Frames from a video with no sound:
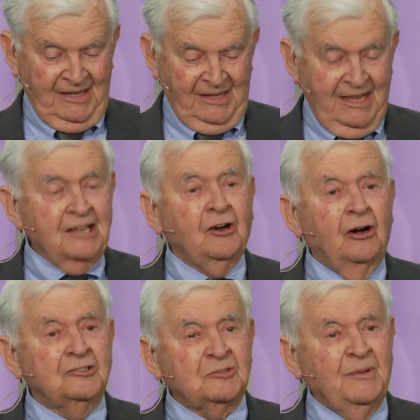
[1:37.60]
That
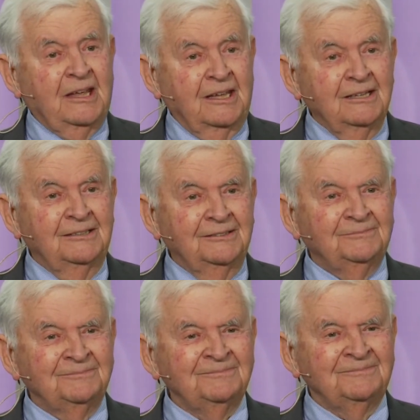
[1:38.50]
haunts me.
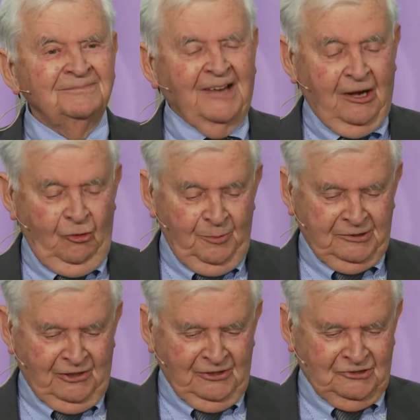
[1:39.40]
I hope
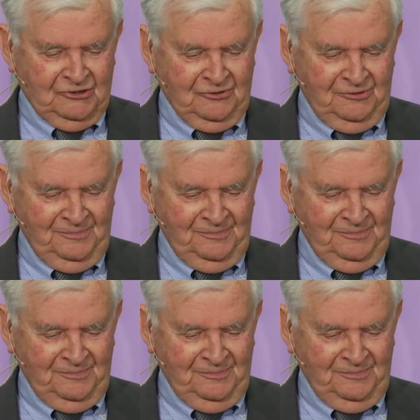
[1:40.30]
it haunts you.